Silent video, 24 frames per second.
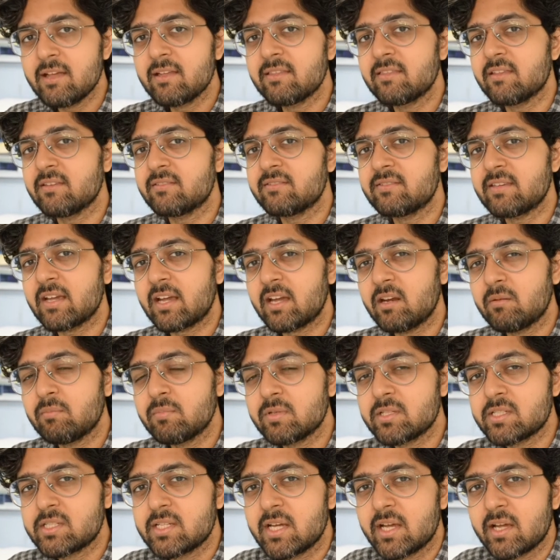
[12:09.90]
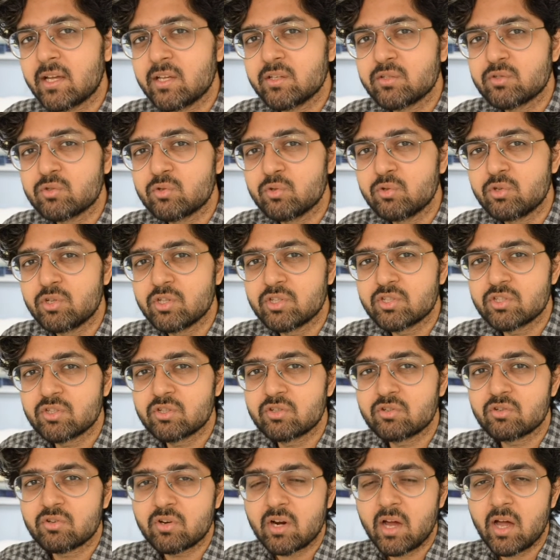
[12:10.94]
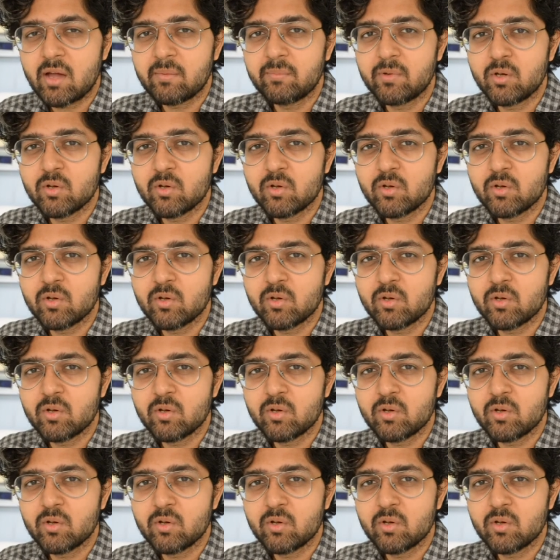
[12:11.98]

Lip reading: The second mistake is to describe